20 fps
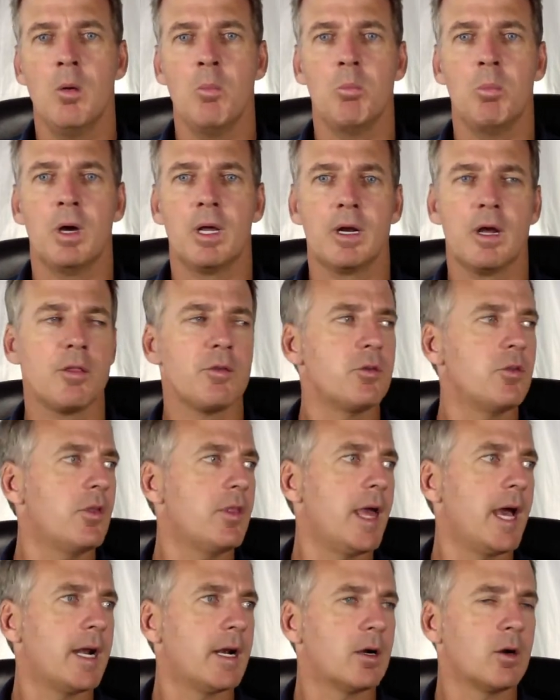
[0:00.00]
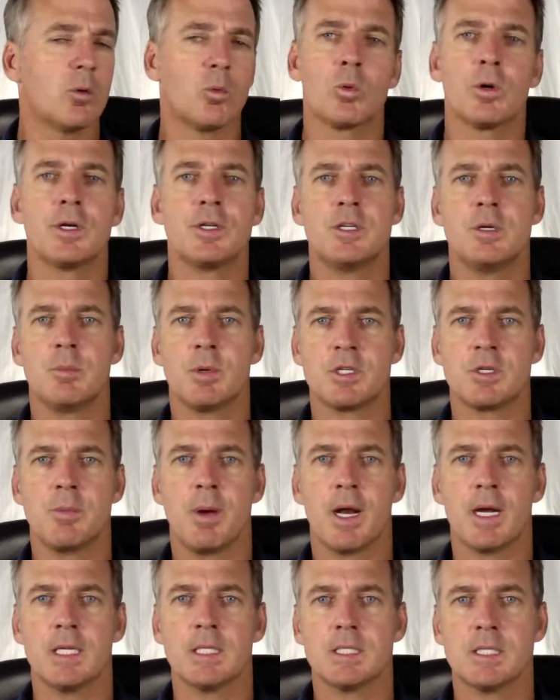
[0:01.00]
But other than that, I don't worry too much
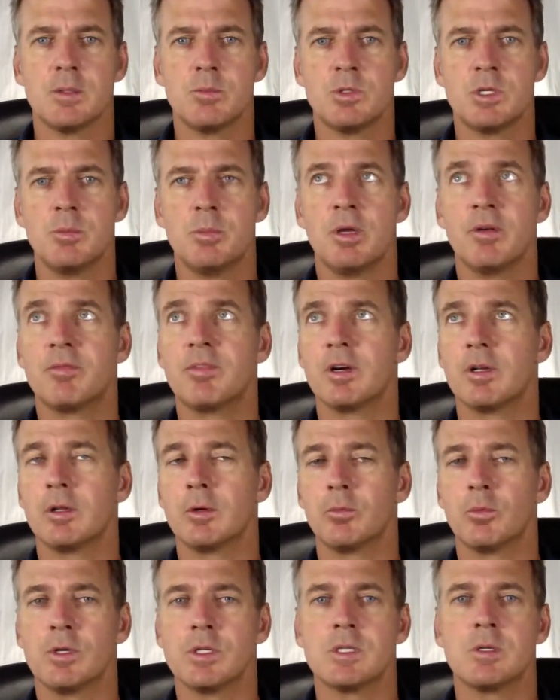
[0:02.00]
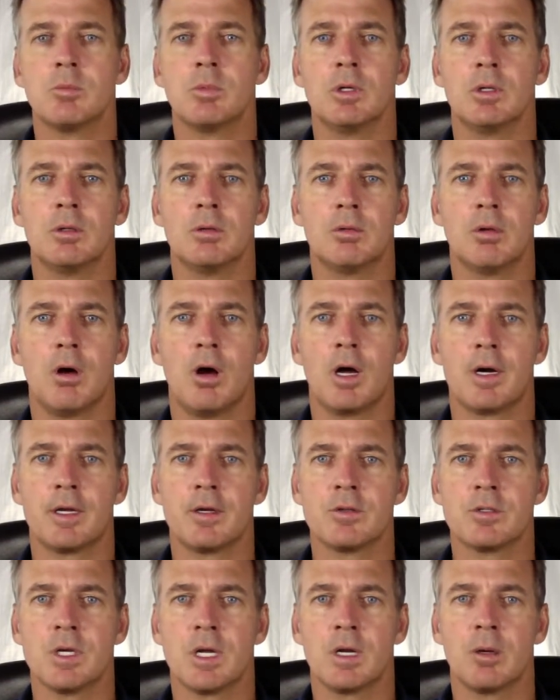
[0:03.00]
about it. It seems to be a fairly reasonable audio
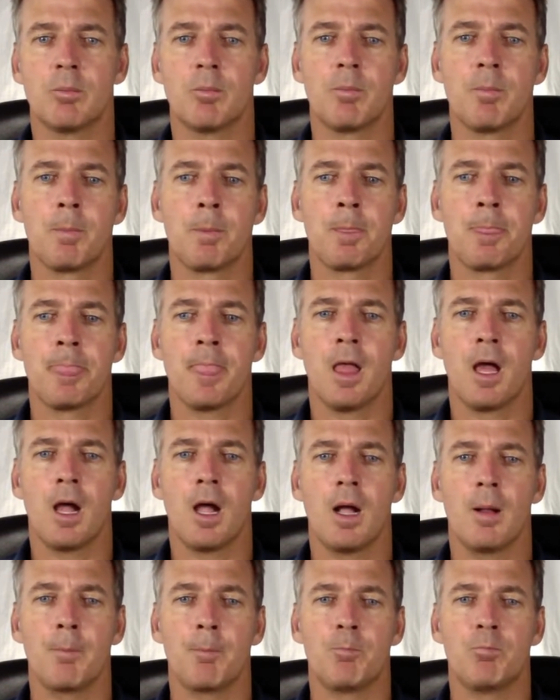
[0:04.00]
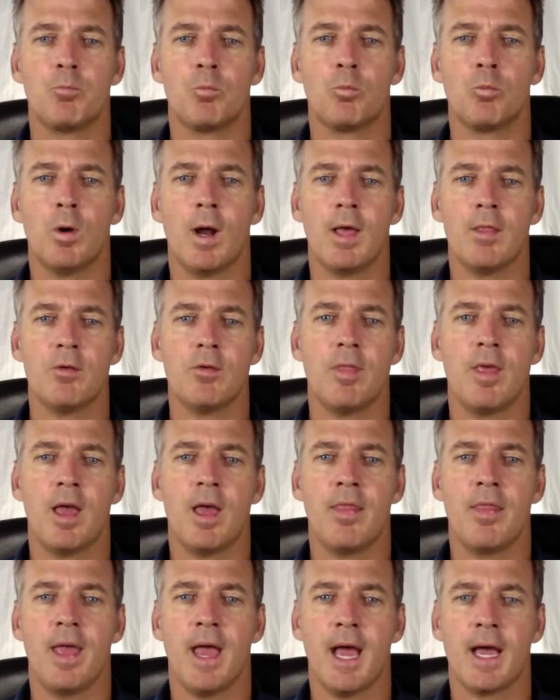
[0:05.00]
setup. Rather
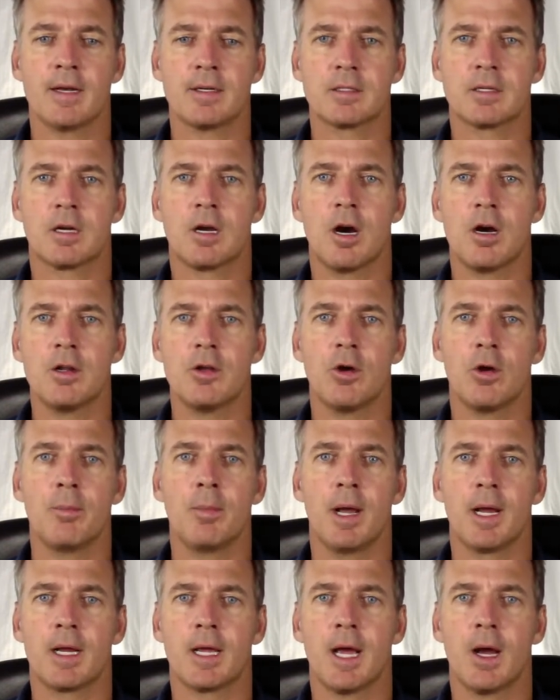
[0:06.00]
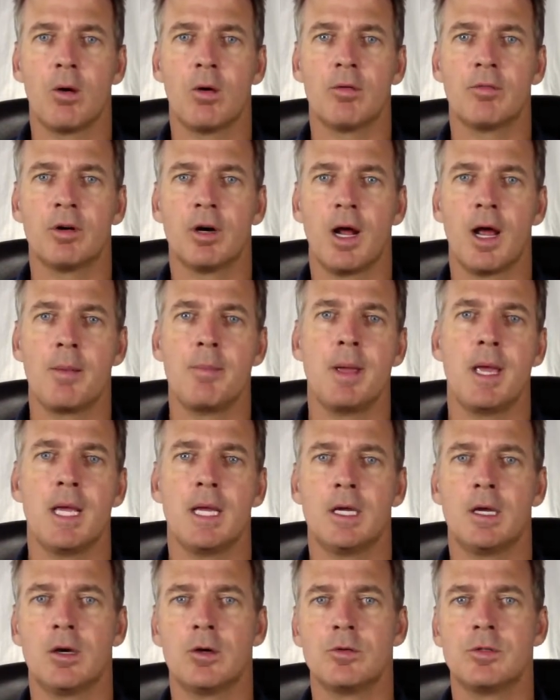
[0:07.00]
than that cardioid mic, however, I may
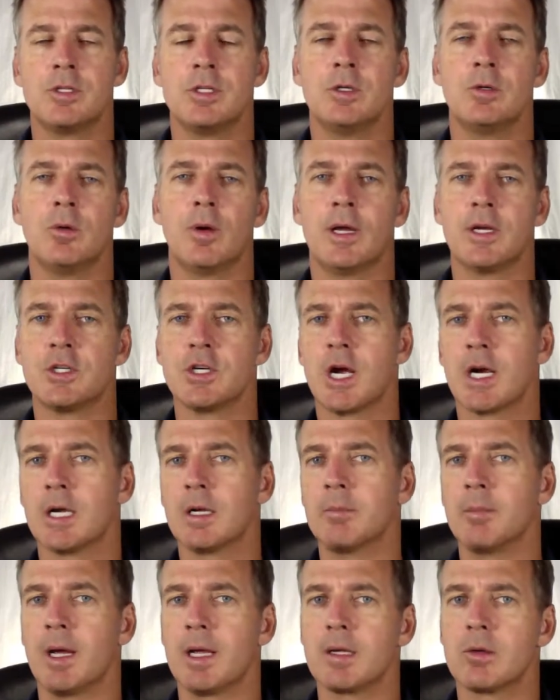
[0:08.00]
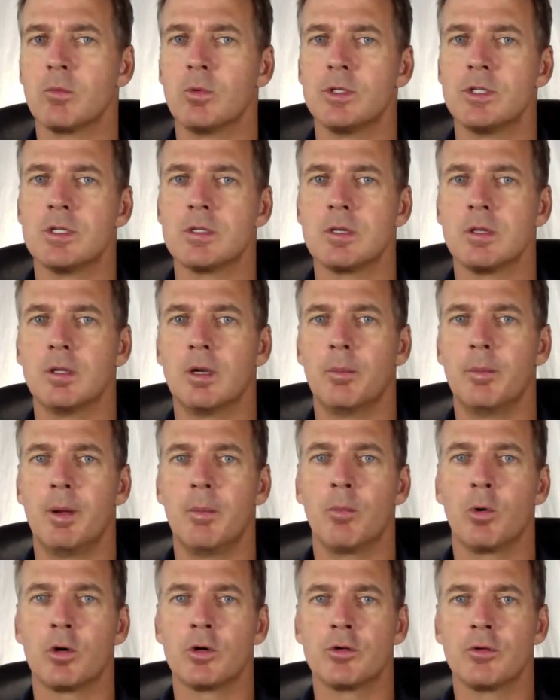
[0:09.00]
go to a shotgun mic, which is a little bit
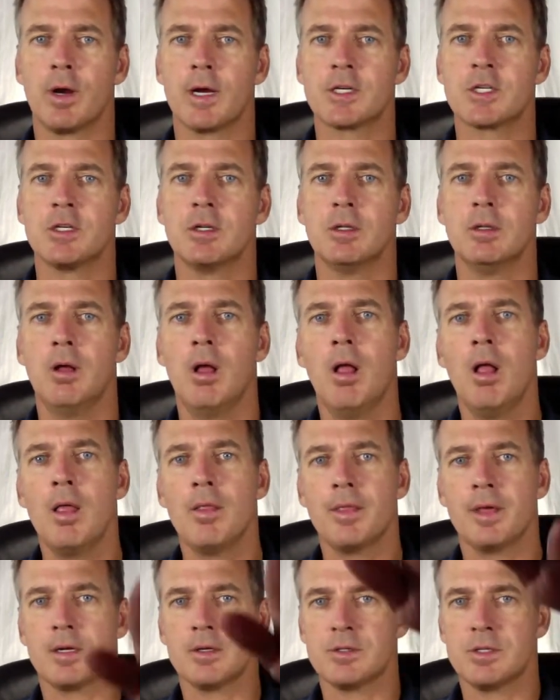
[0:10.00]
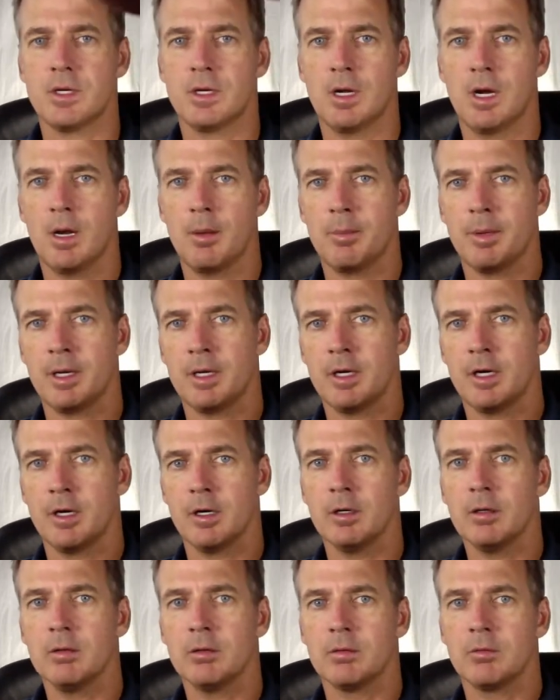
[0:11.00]
more directional. That'll sit up in
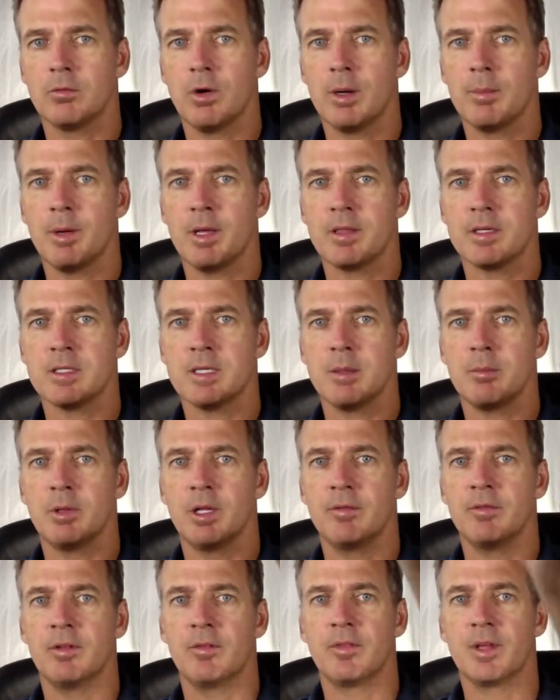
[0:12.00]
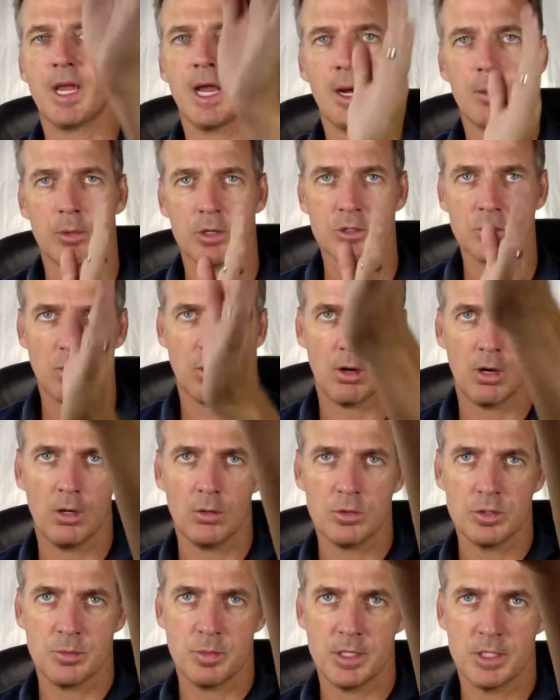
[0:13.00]
here, right about the same level of the camera, so I'll
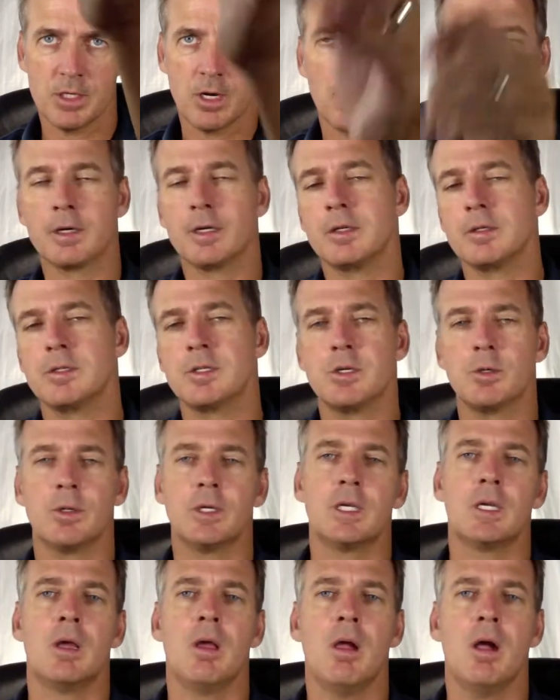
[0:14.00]
always be talking to it.